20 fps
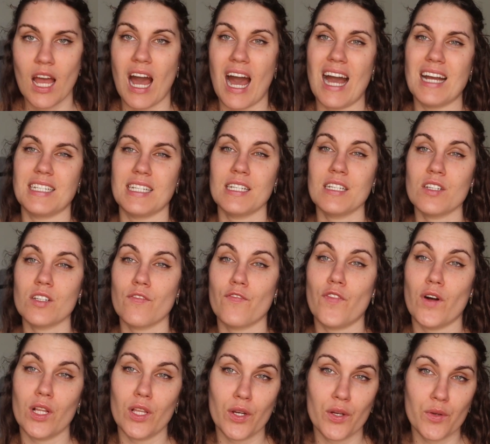I didn't
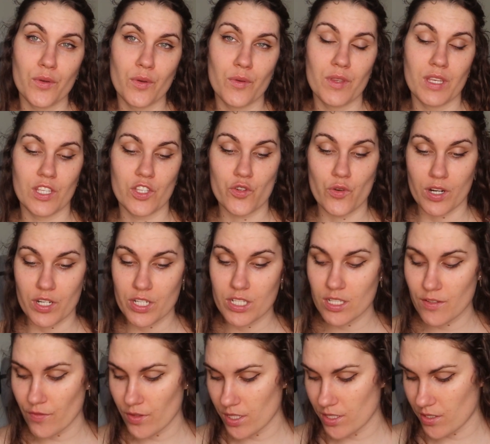follow the
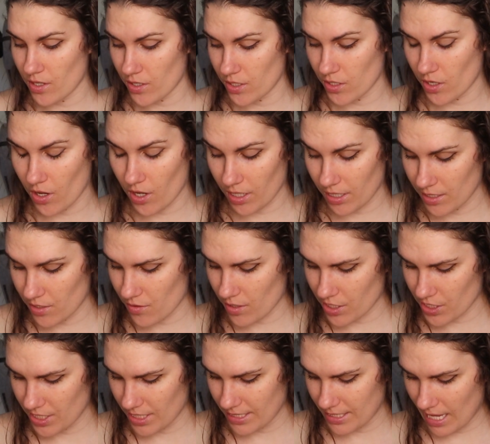instructions for the skirt
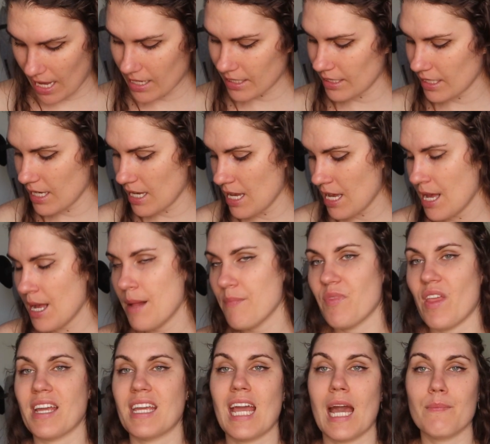construction exactly.
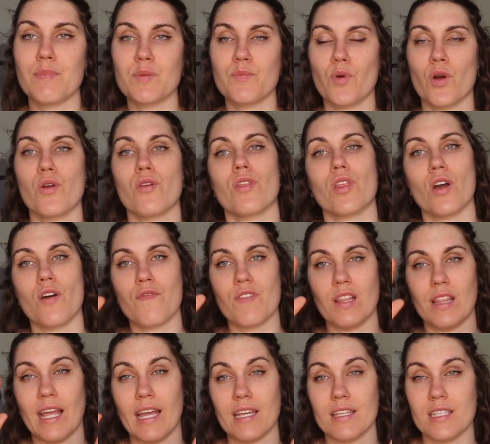I kept both of the
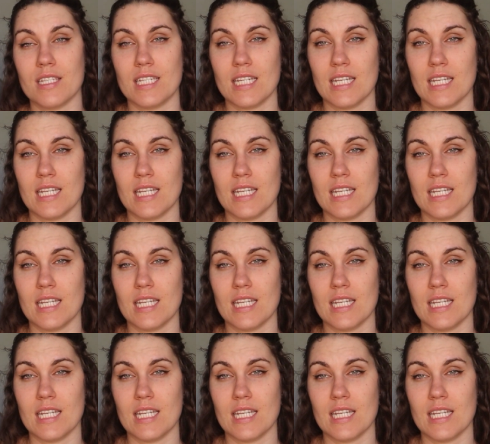layers